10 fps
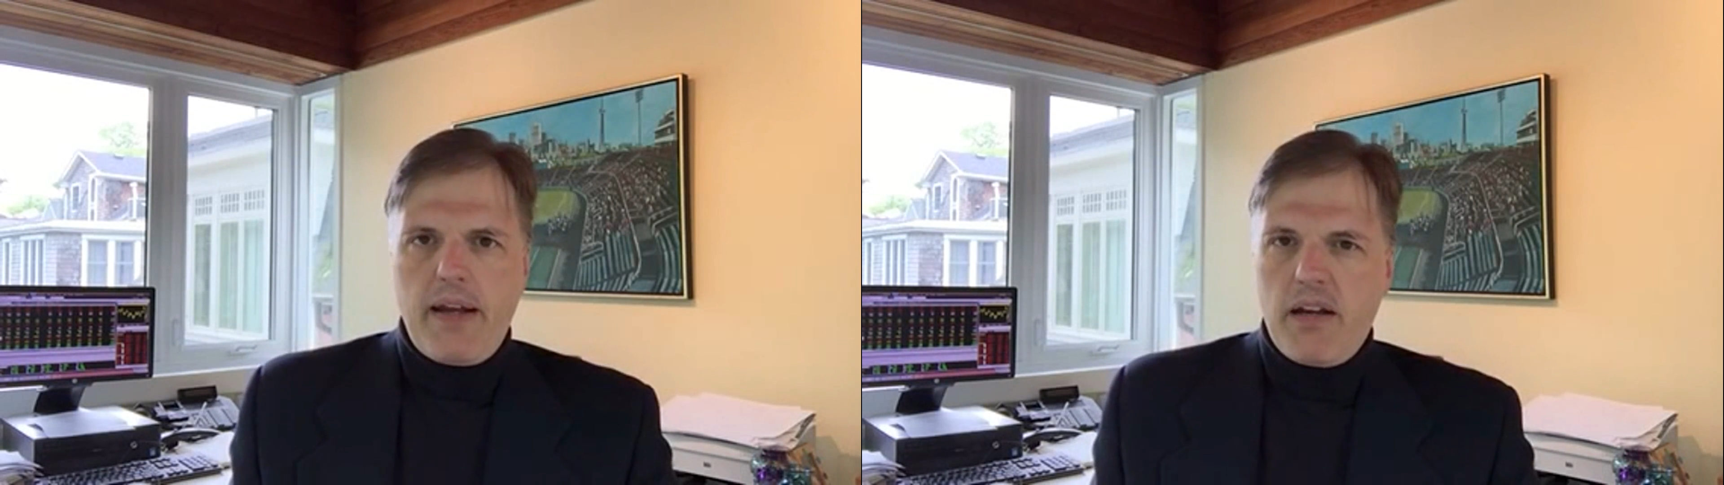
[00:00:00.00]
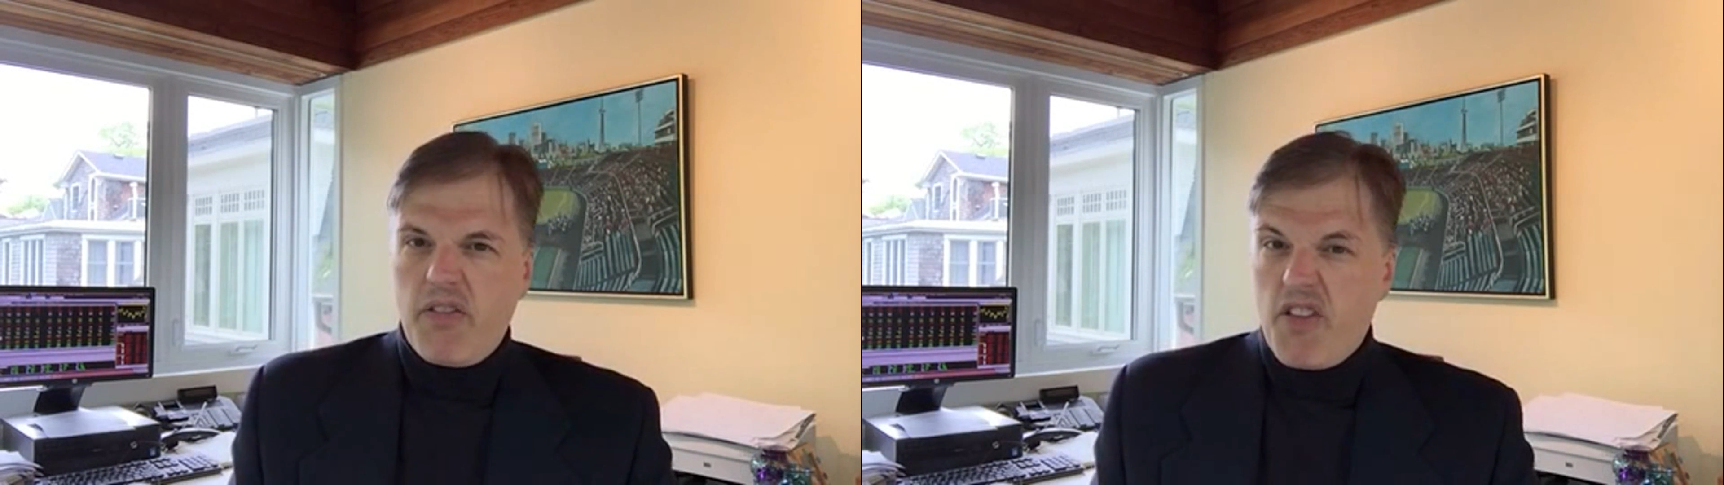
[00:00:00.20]

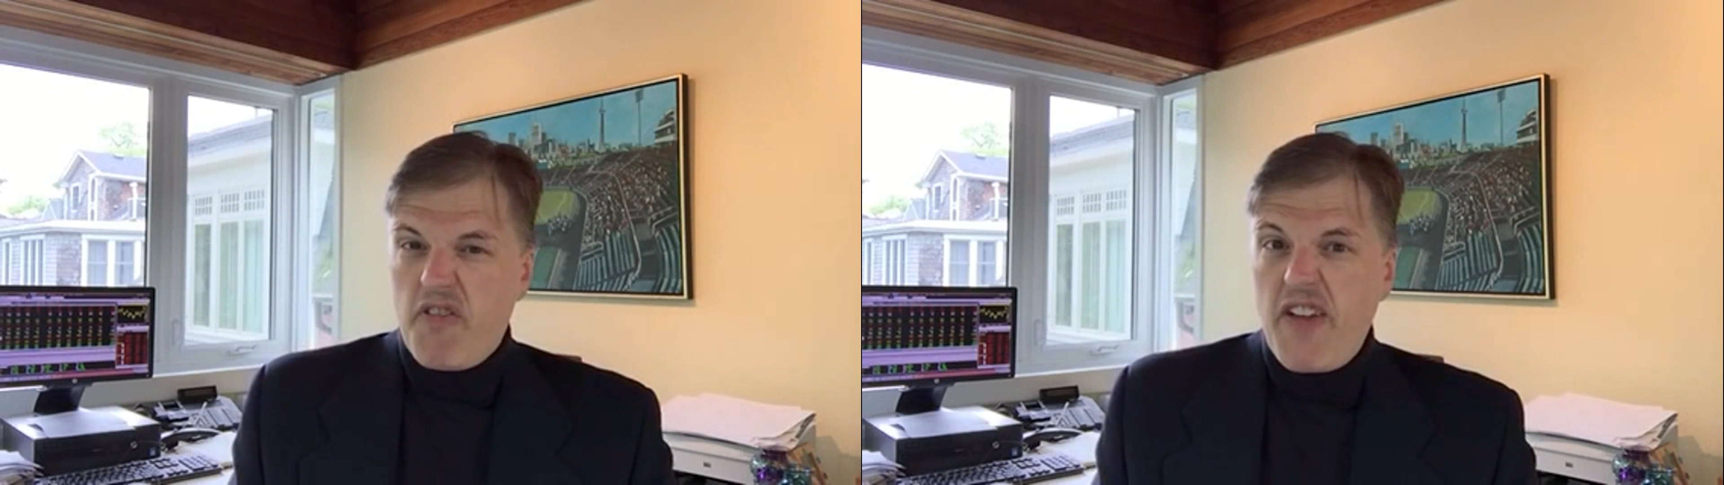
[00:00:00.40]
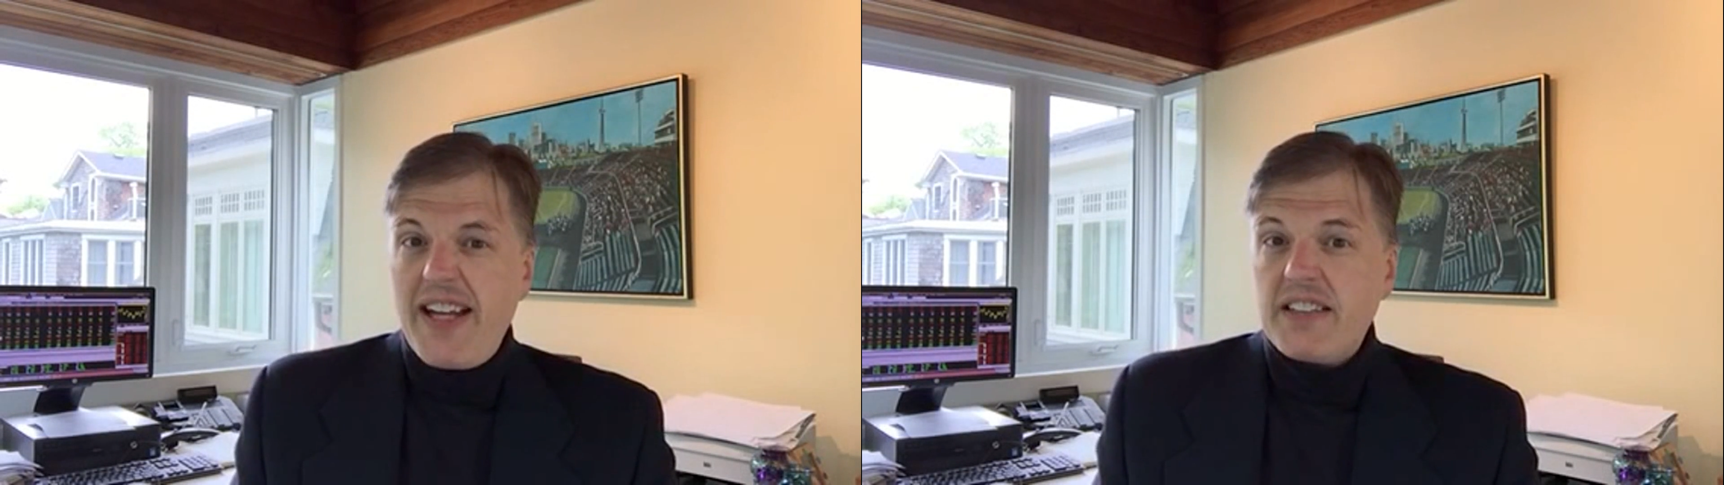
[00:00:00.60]
And if the
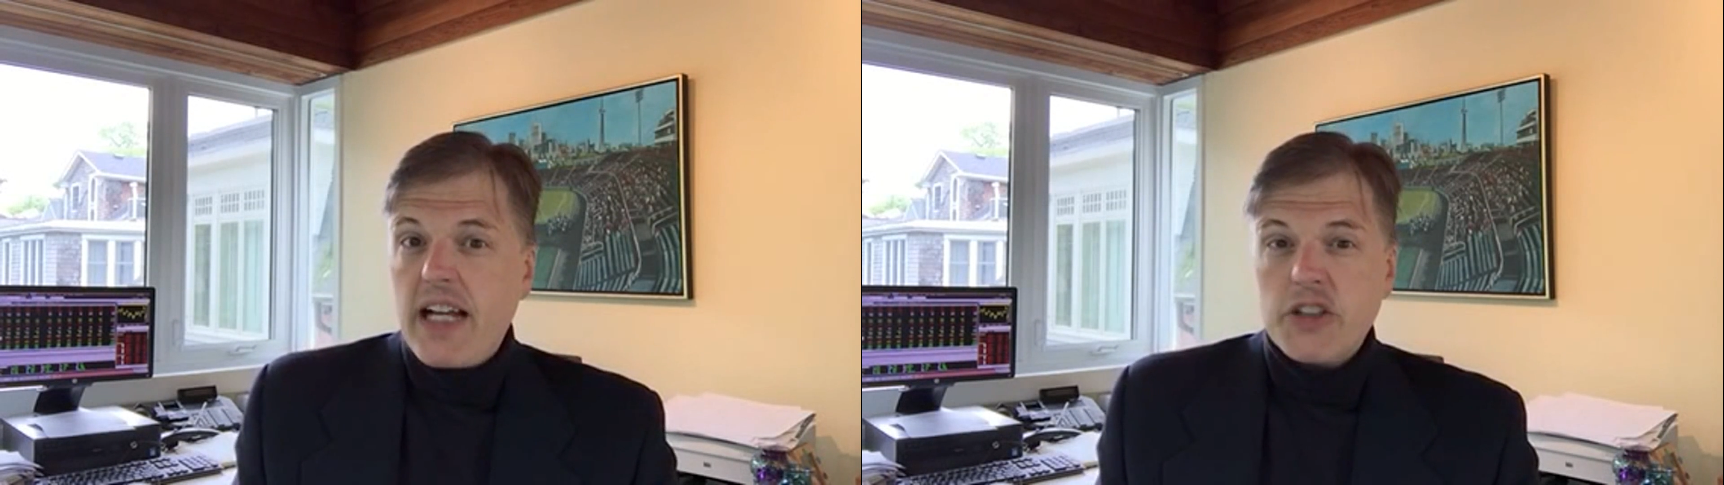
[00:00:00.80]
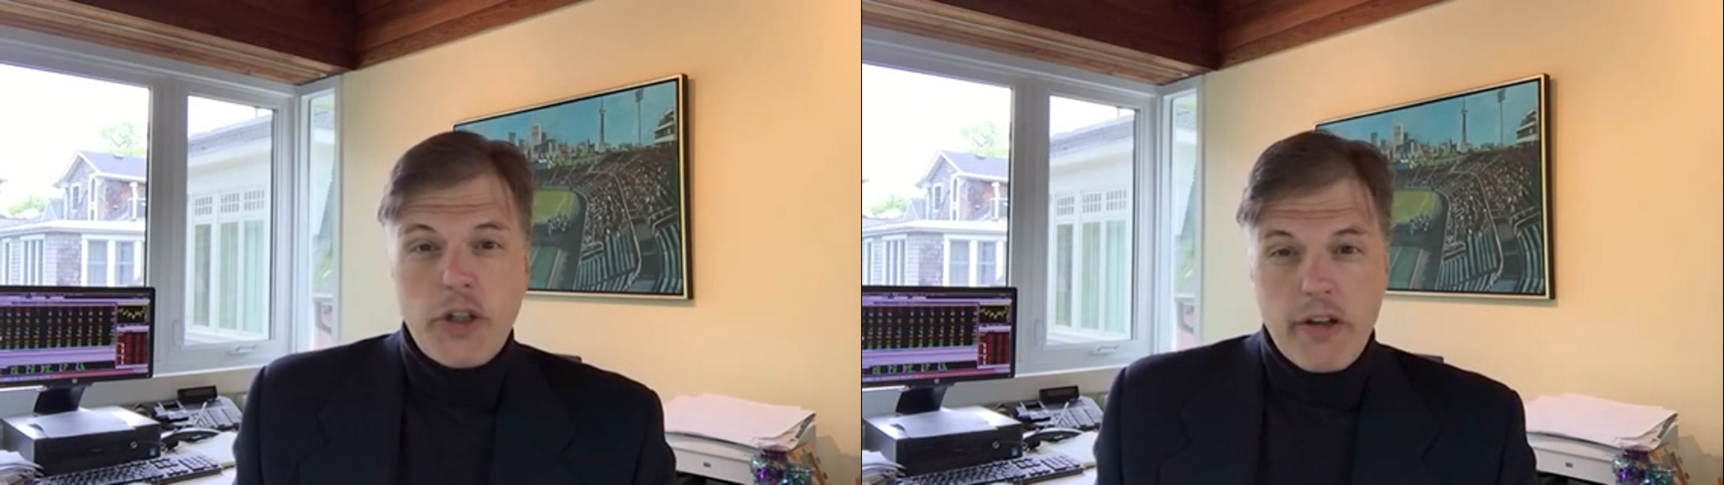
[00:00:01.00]
Fed is
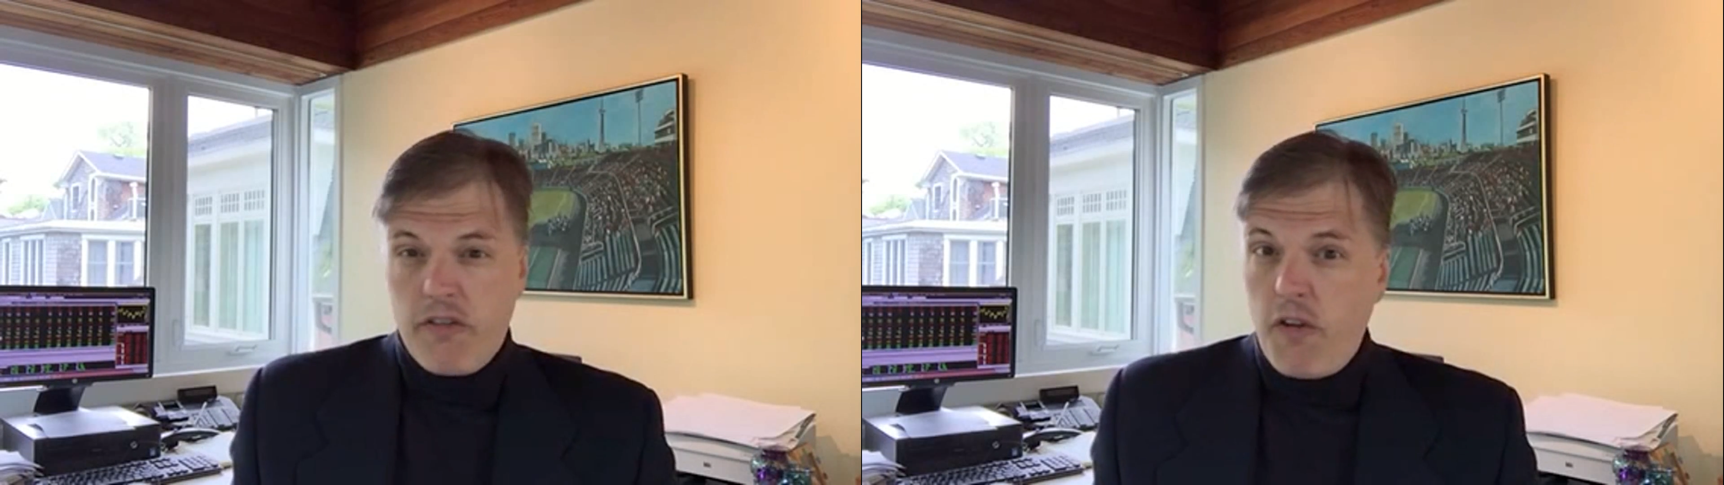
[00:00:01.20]
actually going